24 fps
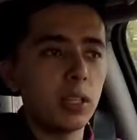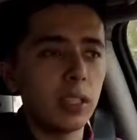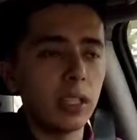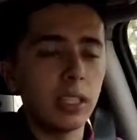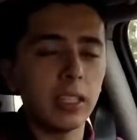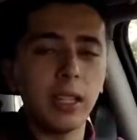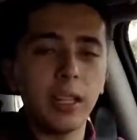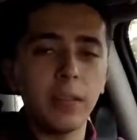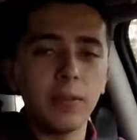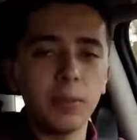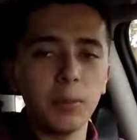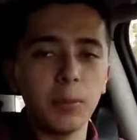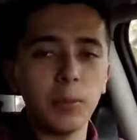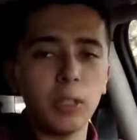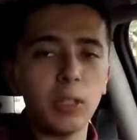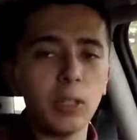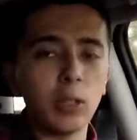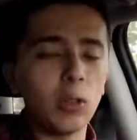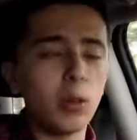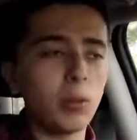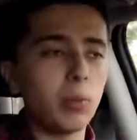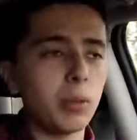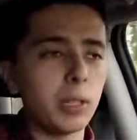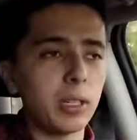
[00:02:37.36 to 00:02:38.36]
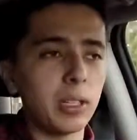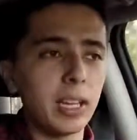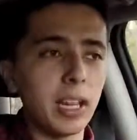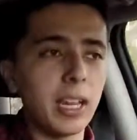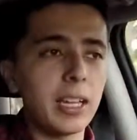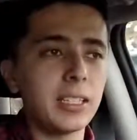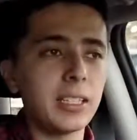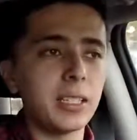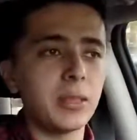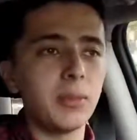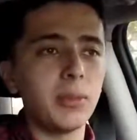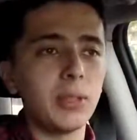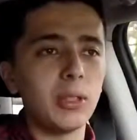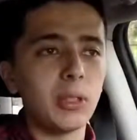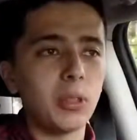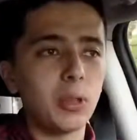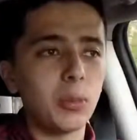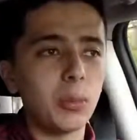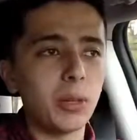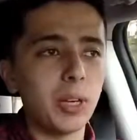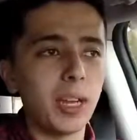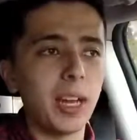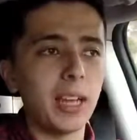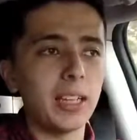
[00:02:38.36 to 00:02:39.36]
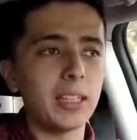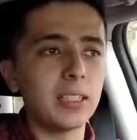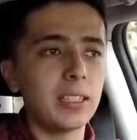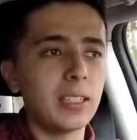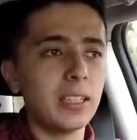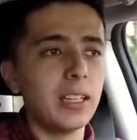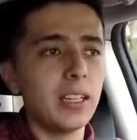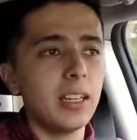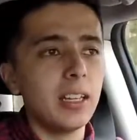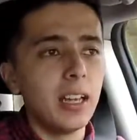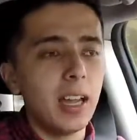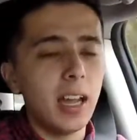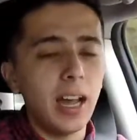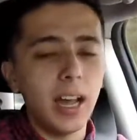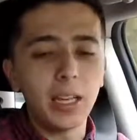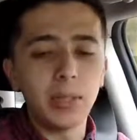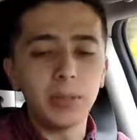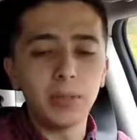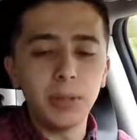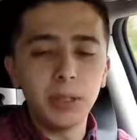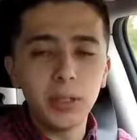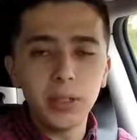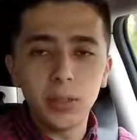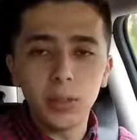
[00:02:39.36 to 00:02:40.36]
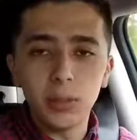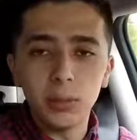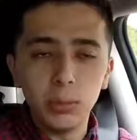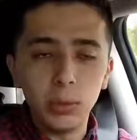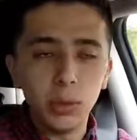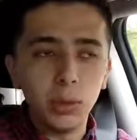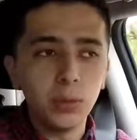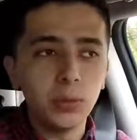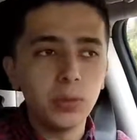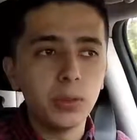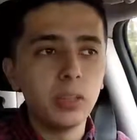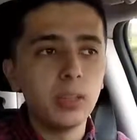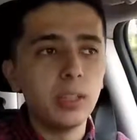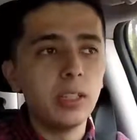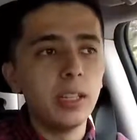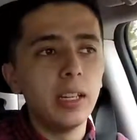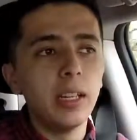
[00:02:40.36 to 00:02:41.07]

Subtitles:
that every classic Mini Cooper has been removed.